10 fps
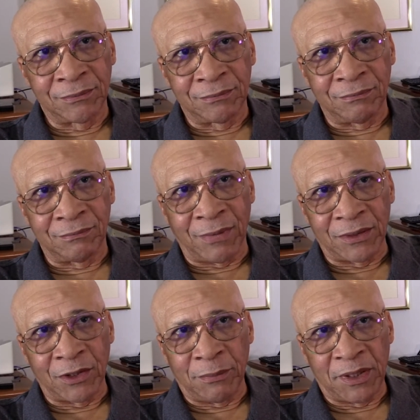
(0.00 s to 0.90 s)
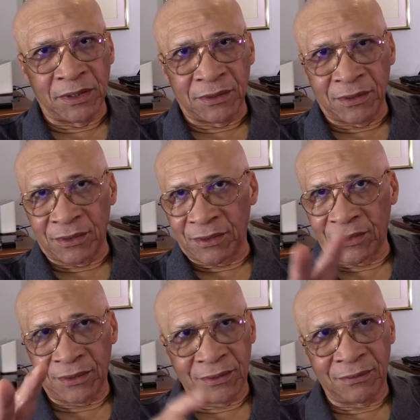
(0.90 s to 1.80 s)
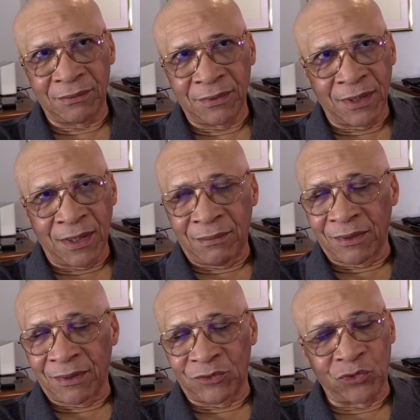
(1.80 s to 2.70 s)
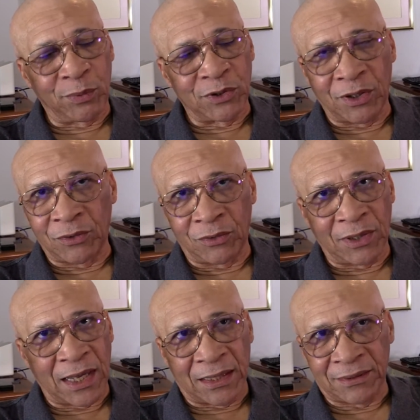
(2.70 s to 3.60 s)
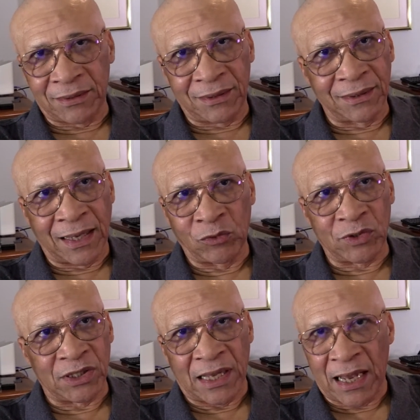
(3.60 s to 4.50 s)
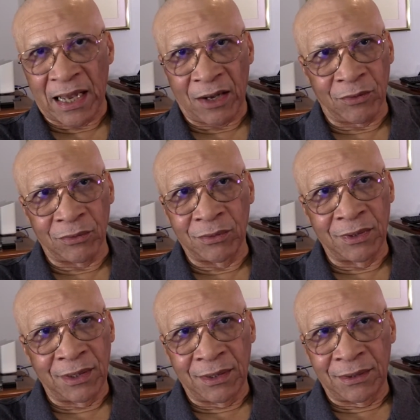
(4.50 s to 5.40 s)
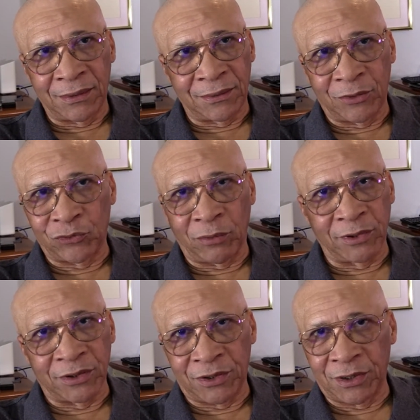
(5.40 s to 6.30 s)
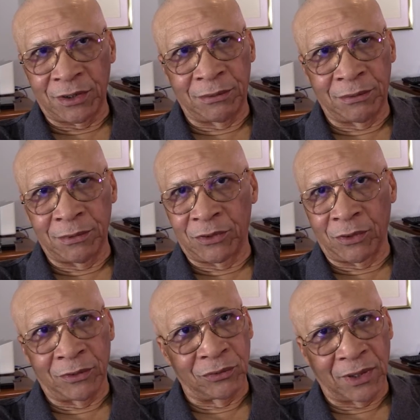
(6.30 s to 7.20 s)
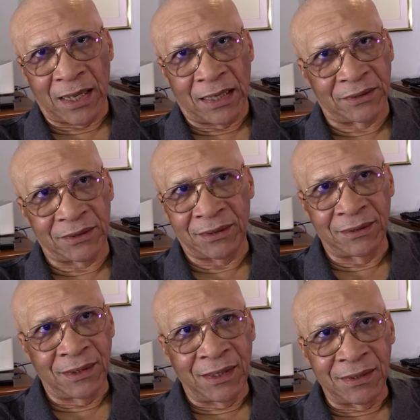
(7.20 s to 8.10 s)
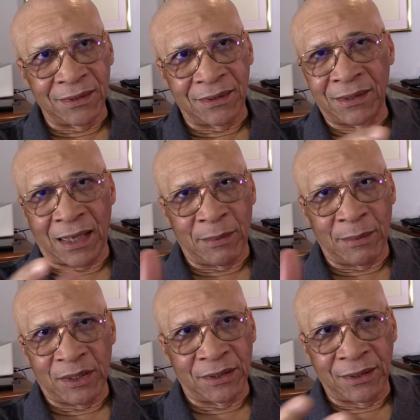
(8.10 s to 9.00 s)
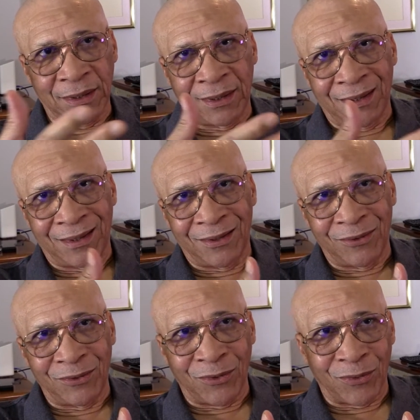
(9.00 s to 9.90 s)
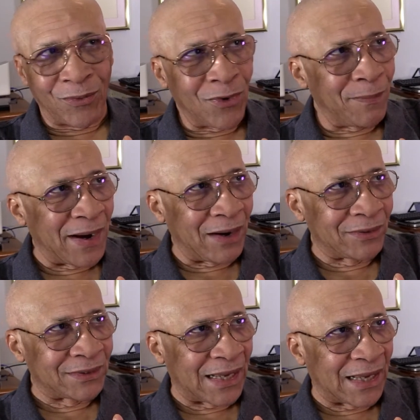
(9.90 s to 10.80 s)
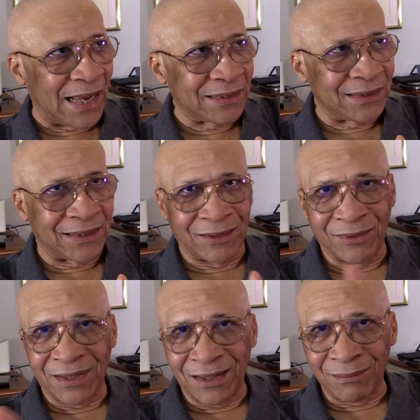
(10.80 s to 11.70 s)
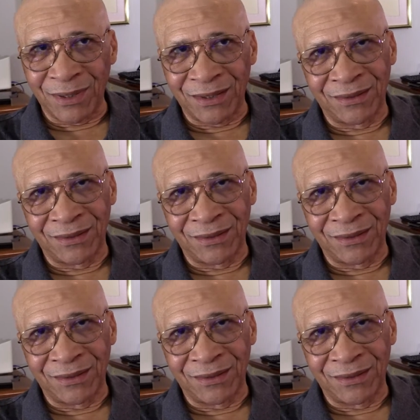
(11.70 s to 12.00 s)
But the minute because Trump is not going to last. I don't see how the Trump regime is going to last. I mean, the War Powers Act, are you kidding me?